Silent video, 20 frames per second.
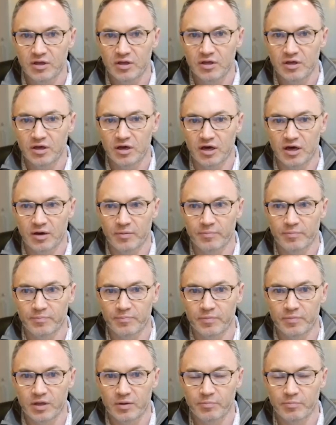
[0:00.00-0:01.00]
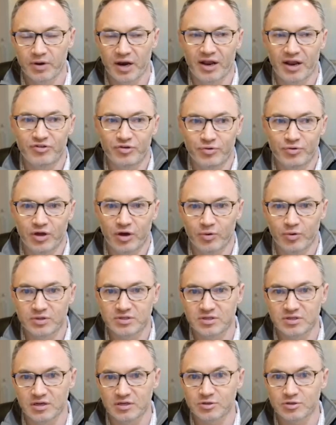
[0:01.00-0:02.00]
But I do know it's
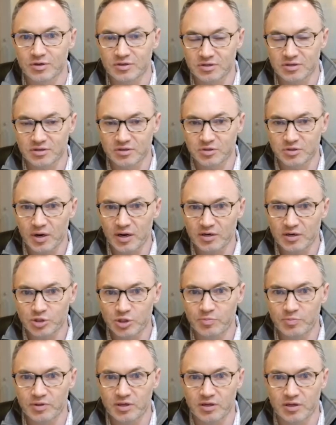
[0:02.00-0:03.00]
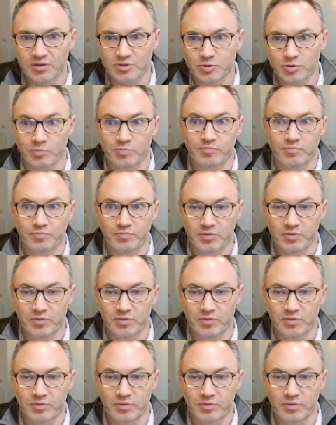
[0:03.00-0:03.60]
an interesting strategy, because when